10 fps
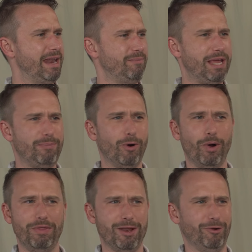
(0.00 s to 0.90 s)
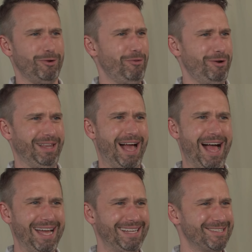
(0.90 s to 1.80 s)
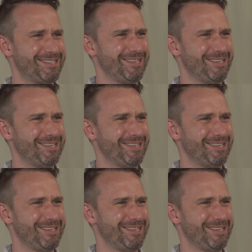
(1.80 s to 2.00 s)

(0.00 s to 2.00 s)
at people when they don't know their lines.